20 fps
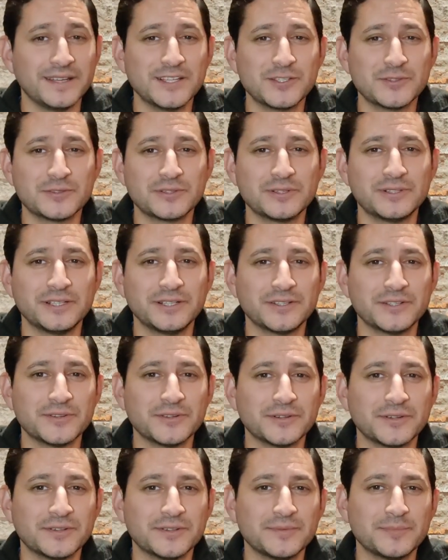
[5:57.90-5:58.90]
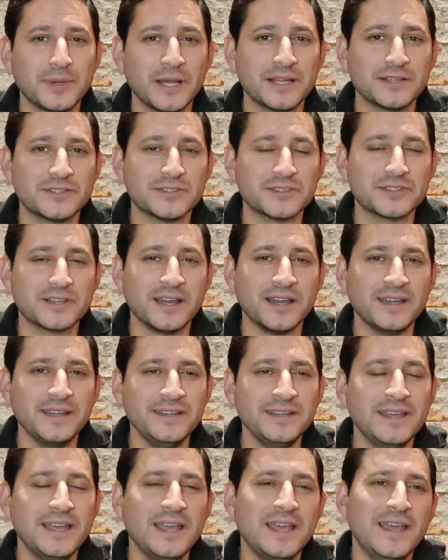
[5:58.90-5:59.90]
a nice clear patch of
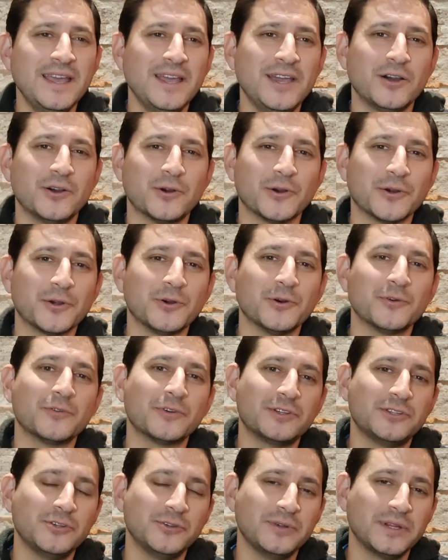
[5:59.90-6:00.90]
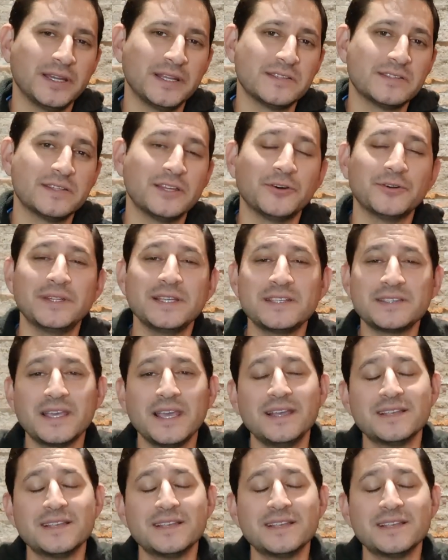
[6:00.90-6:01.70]
sky or over two nights. Now in this